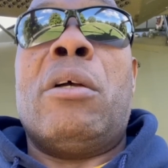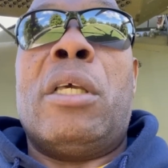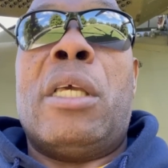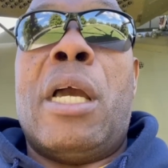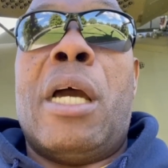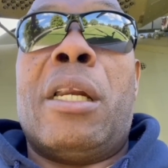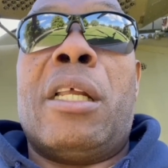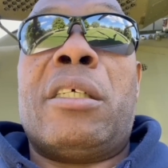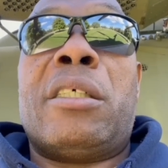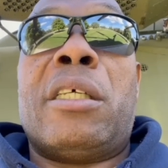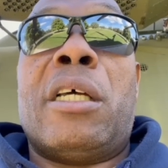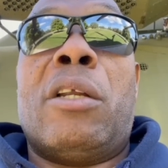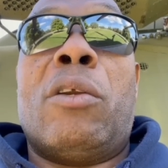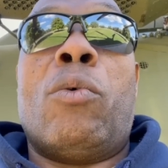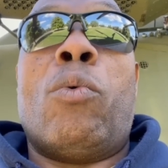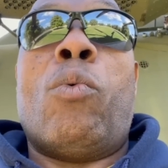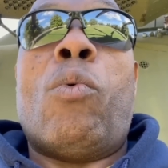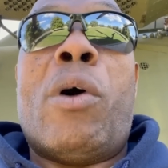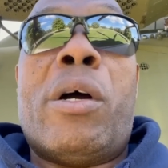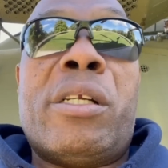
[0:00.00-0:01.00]
You understand?
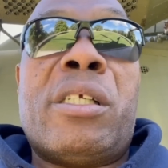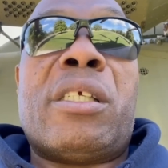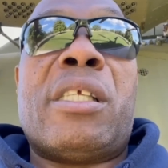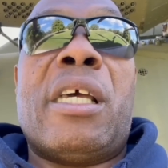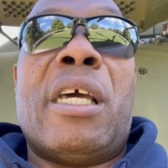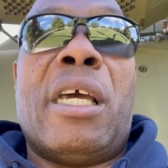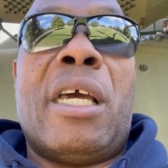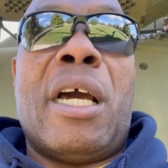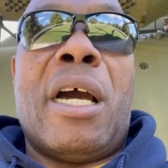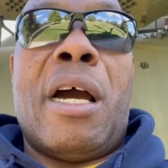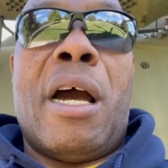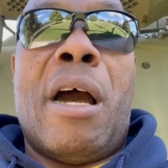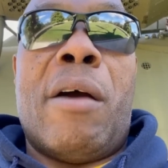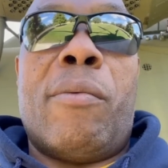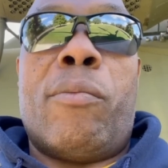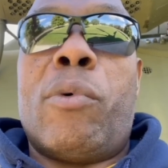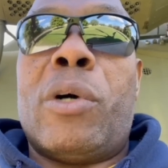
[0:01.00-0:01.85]
Once they uh,